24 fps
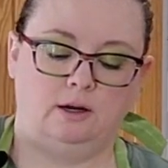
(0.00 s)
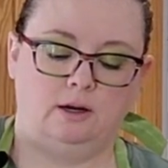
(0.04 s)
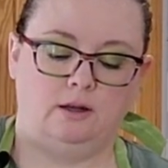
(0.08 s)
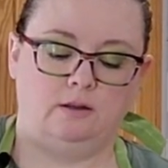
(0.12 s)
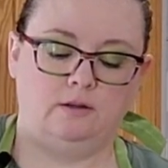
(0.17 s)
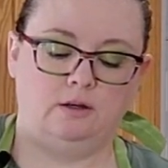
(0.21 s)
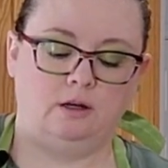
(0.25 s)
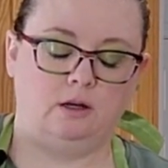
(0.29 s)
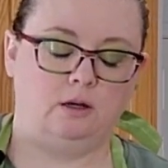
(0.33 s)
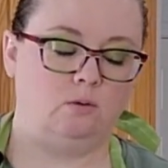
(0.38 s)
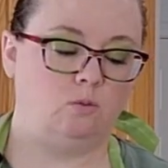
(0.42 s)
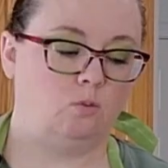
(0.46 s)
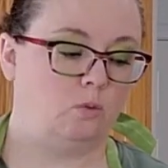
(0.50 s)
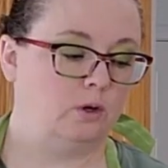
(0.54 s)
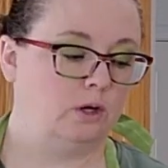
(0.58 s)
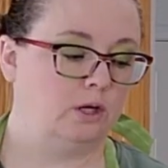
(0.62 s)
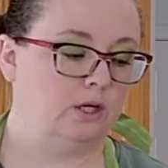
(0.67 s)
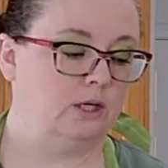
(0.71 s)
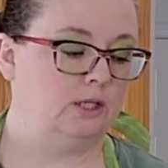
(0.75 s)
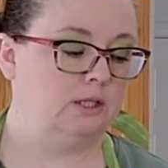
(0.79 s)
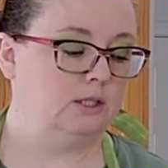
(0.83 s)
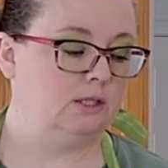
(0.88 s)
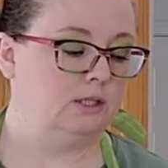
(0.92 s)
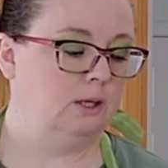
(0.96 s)
And then we're
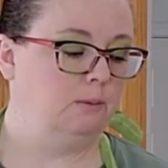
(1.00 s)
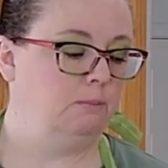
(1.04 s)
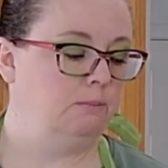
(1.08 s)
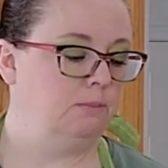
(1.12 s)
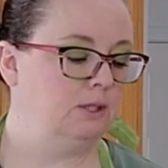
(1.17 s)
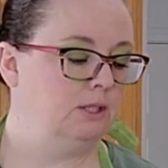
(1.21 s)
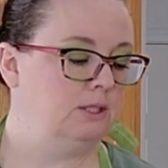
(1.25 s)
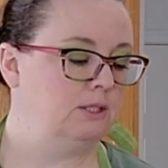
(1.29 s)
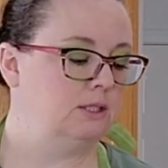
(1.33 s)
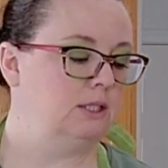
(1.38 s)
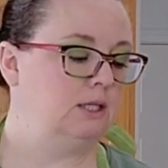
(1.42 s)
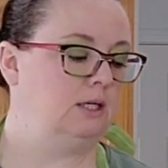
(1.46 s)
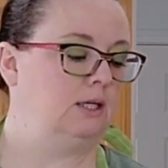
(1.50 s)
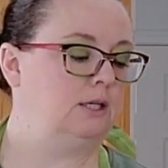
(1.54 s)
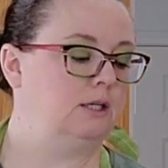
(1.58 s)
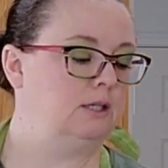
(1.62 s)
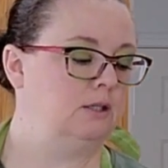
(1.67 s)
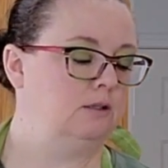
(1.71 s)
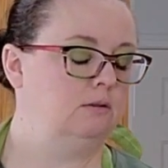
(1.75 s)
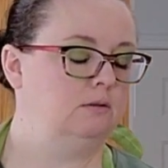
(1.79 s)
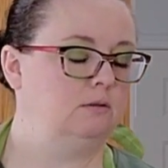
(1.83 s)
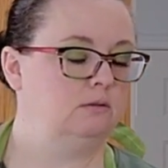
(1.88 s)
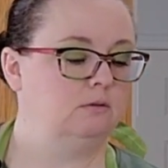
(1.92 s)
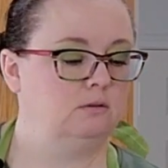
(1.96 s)
going to dump this
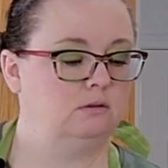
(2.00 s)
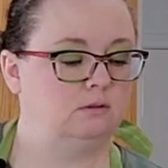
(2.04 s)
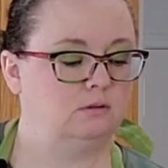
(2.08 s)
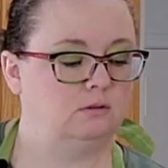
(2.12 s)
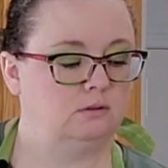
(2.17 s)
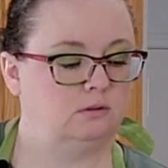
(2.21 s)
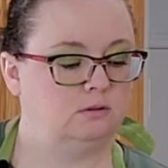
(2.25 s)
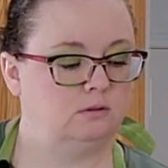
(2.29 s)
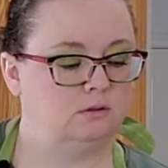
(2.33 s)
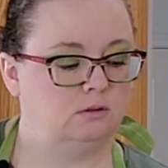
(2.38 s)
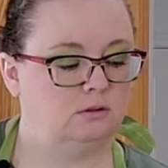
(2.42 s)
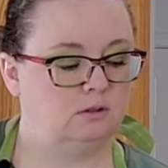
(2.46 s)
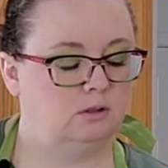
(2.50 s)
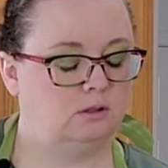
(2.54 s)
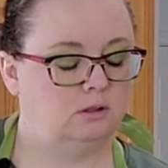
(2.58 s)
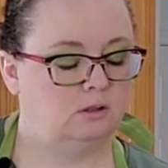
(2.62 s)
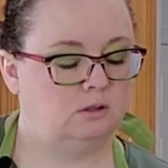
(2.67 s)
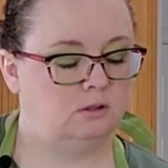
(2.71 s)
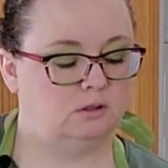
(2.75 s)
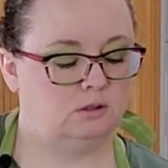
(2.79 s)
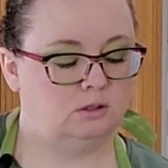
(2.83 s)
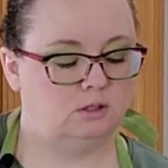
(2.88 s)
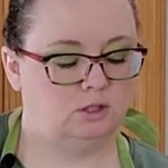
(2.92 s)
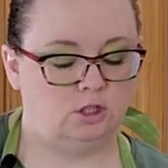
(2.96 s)
in
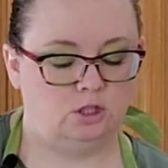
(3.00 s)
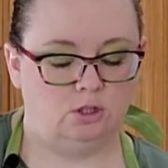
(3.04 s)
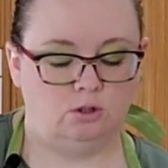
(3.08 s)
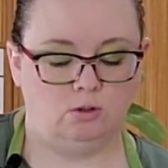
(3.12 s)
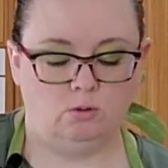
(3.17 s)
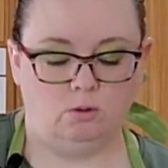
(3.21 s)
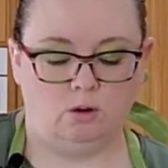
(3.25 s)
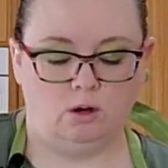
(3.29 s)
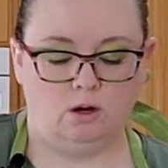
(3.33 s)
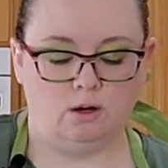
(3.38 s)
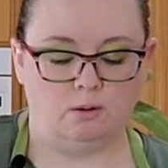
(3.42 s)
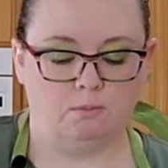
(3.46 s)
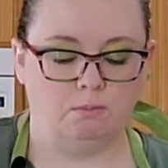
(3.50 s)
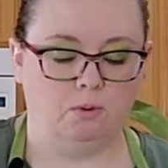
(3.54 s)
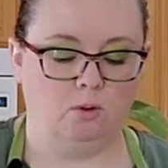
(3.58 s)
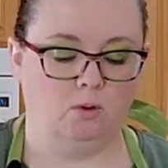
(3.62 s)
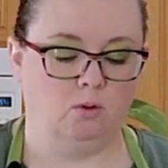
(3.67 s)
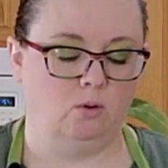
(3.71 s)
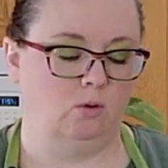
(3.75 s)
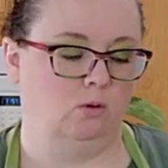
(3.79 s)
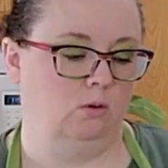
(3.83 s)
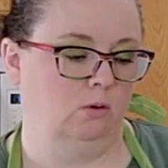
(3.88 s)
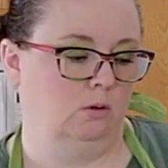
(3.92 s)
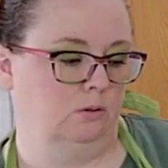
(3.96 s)
to our
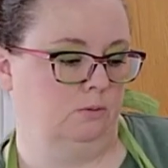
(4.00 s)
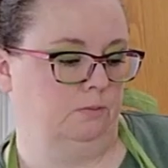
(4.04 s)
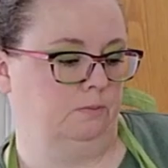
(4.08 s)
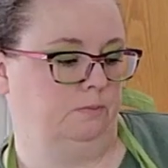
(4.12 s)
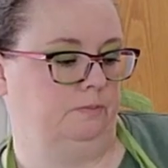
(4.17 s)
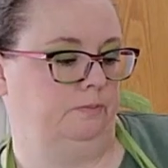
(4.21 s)
bowl.